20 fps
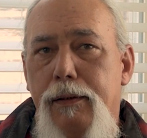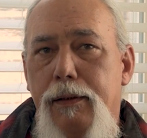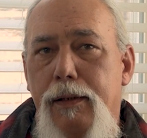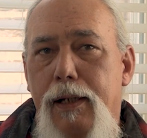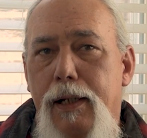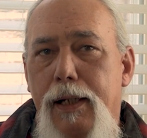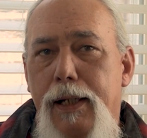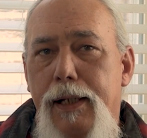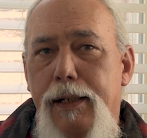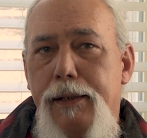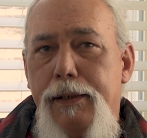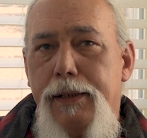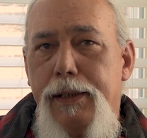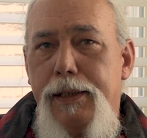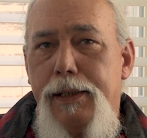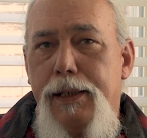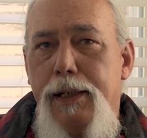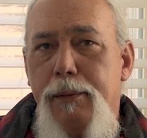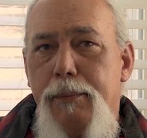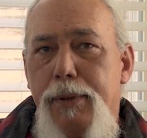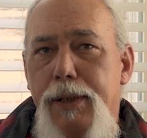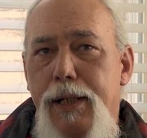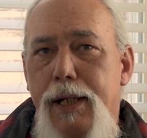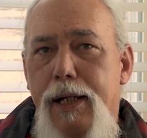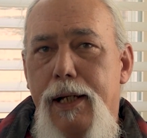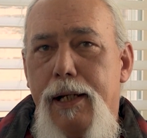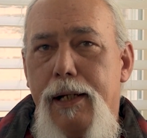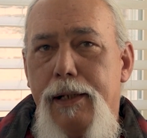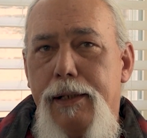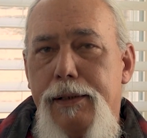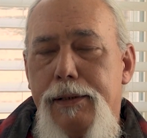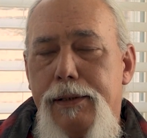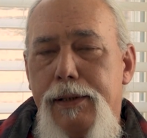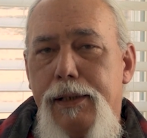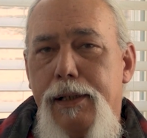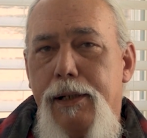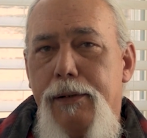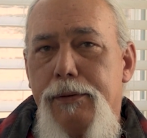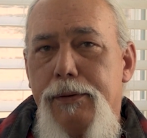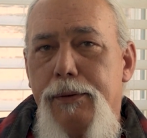I had a DWI. He
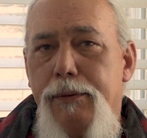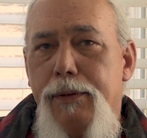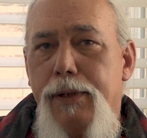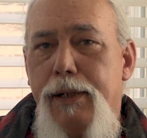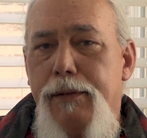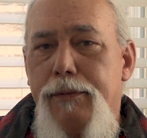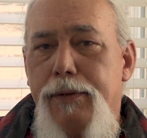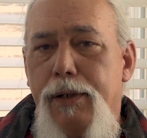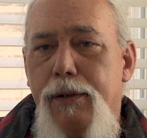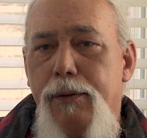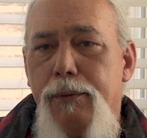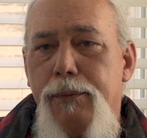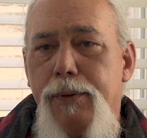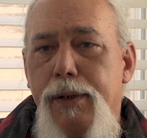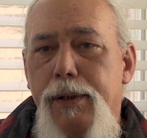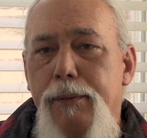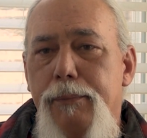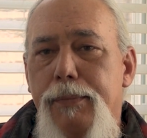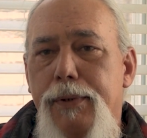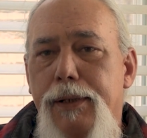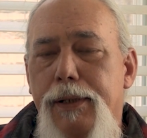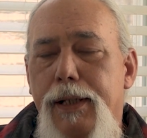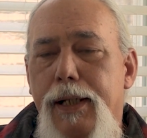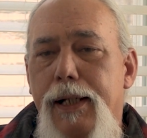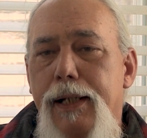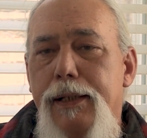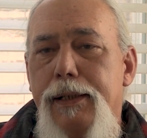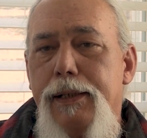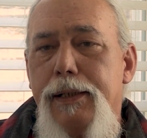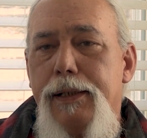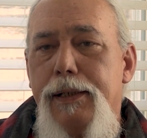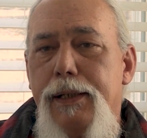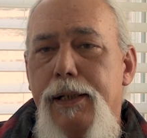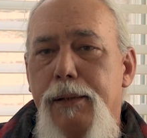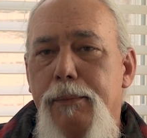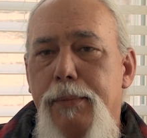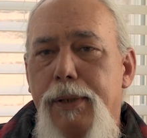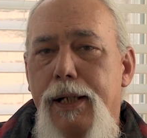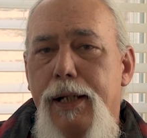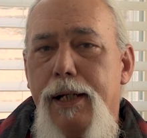said I was going to have to own up to that
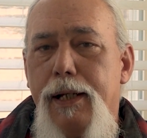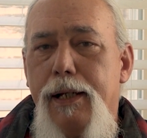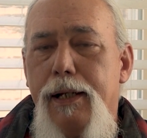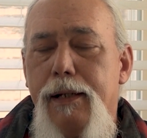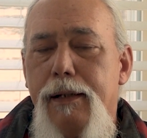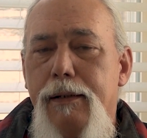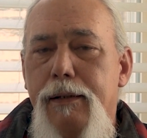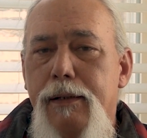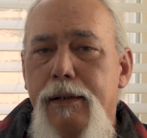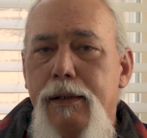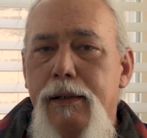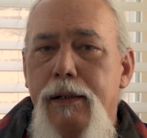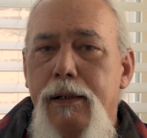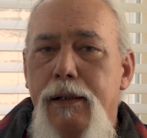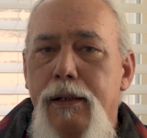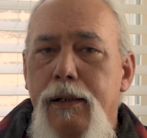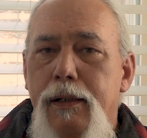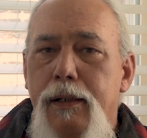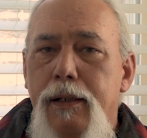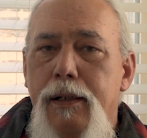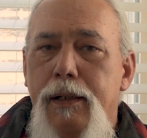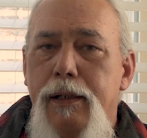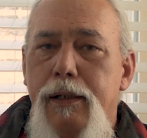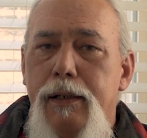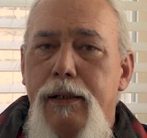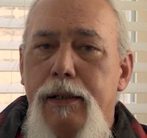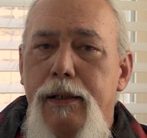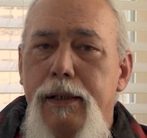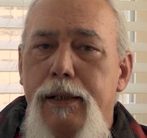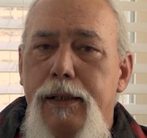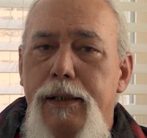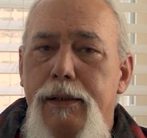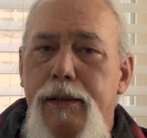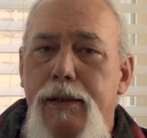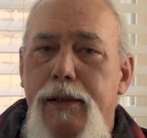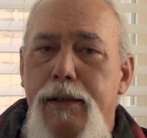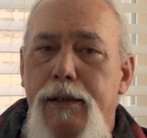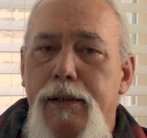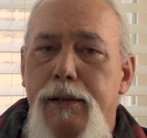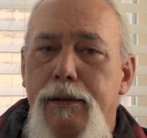DWI,
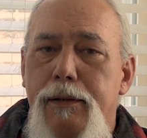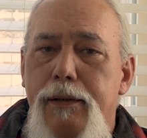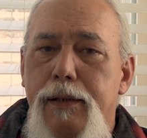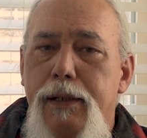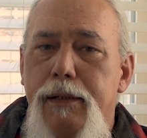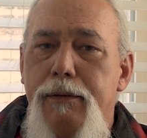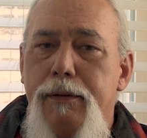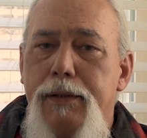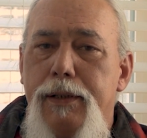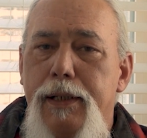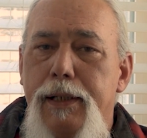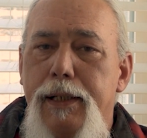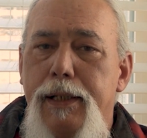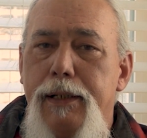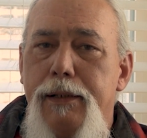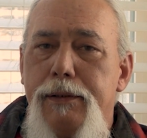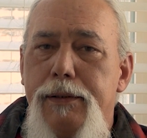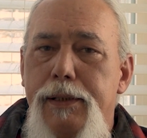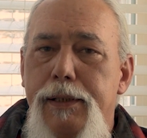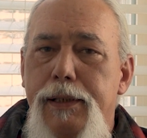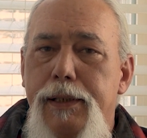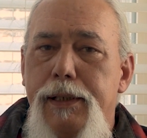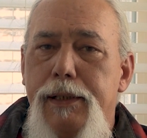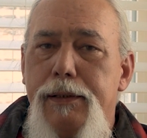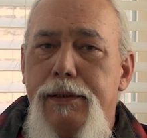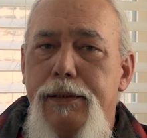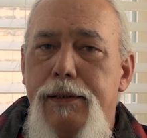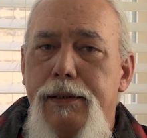and everything else he'd get